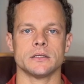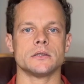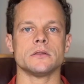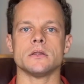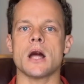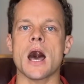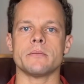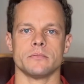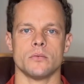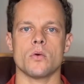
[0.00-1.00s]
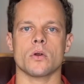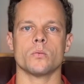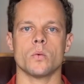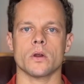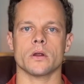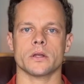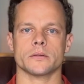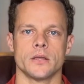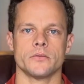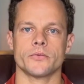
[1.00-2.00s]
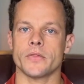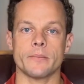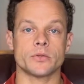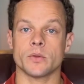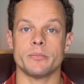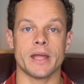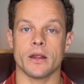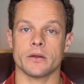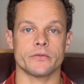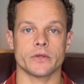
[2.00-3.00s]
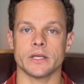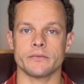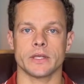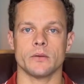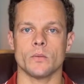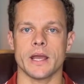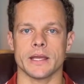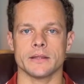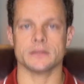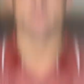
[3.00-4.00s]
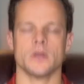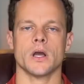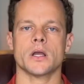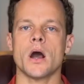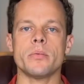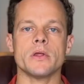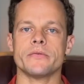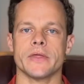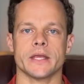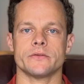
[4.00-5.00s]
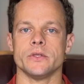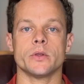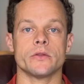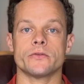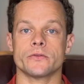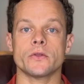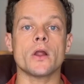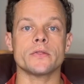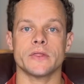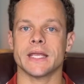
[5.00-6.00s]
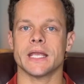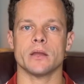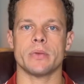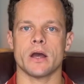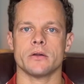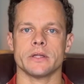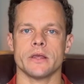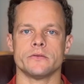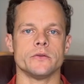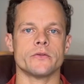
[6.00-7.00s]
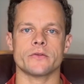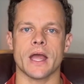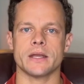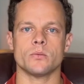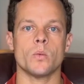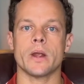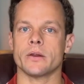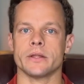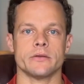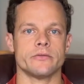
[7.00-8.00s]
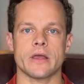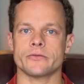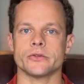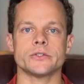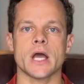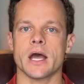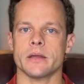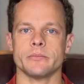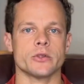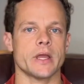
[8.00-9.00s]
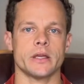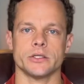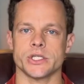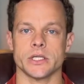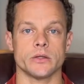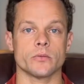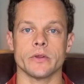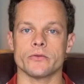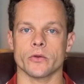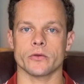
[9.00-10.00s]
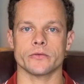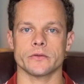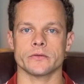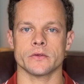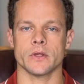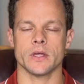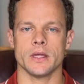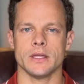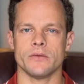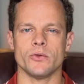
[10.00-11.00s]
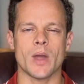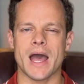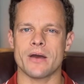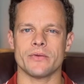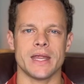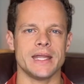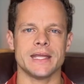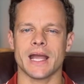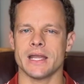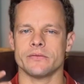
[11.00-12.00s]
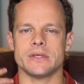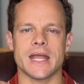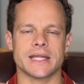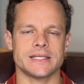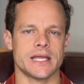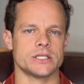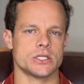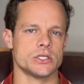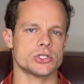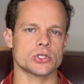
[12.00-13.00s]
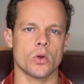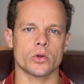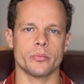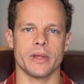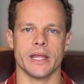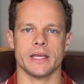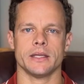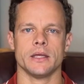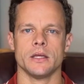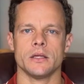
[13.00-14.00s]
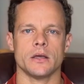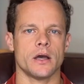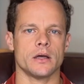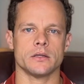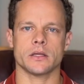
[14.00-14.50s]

a lot more work for them to repair in a significant way couple of things that you can start thinking about as you decide where to invest your time, your energy, and your resources. If you have any kind of neck tension, shoulder pain, uh,